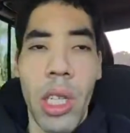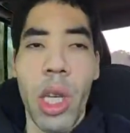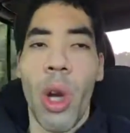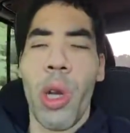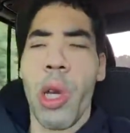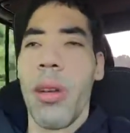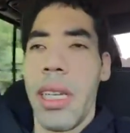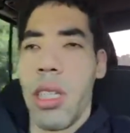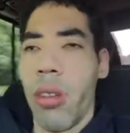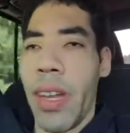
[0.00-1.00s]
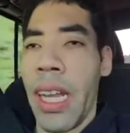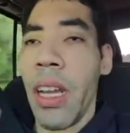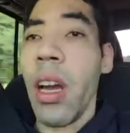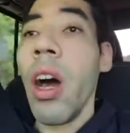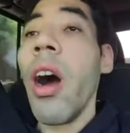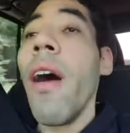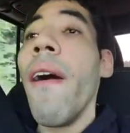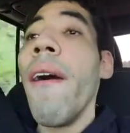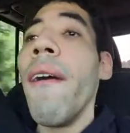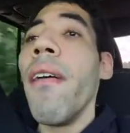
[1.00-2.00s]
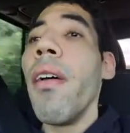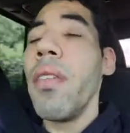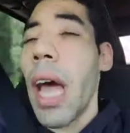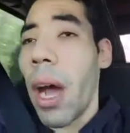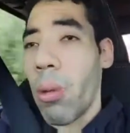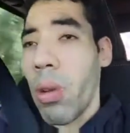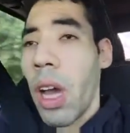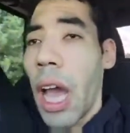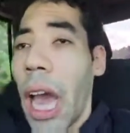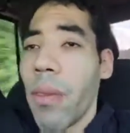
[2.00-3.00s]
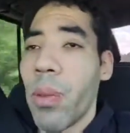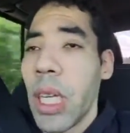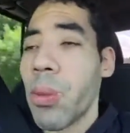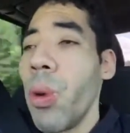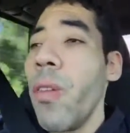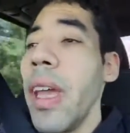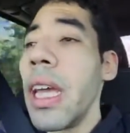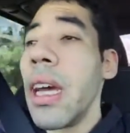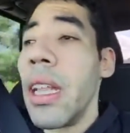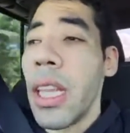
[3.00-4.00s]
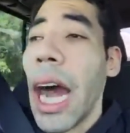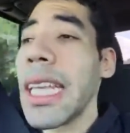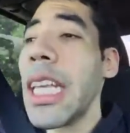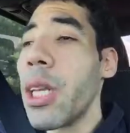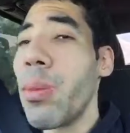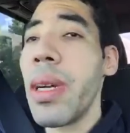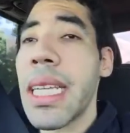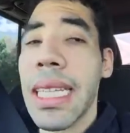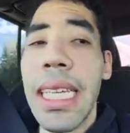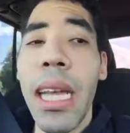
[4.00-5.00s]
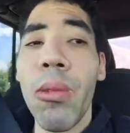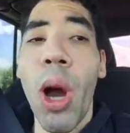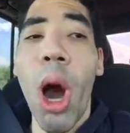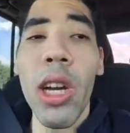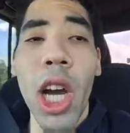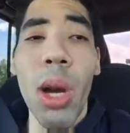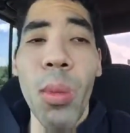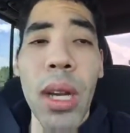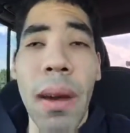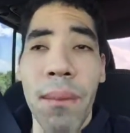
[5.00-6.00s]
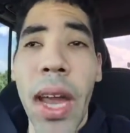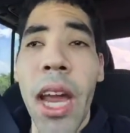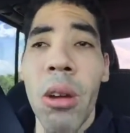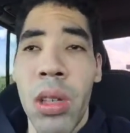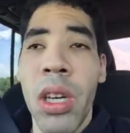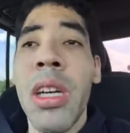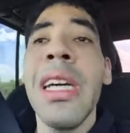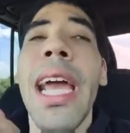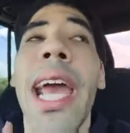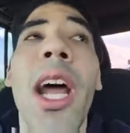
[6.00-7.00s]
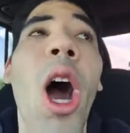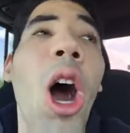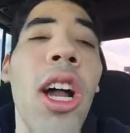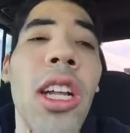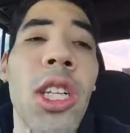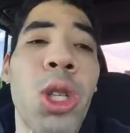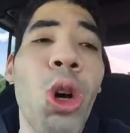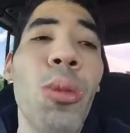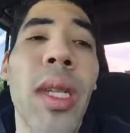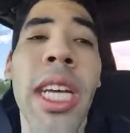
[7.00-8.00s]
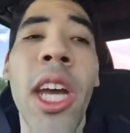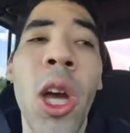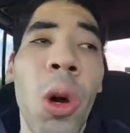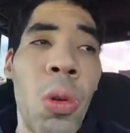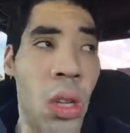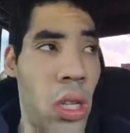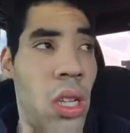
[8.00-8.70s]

You're a history. Now, as for this movie, I think this movie succeeded while all the other movies have failed. It honored the sword potato.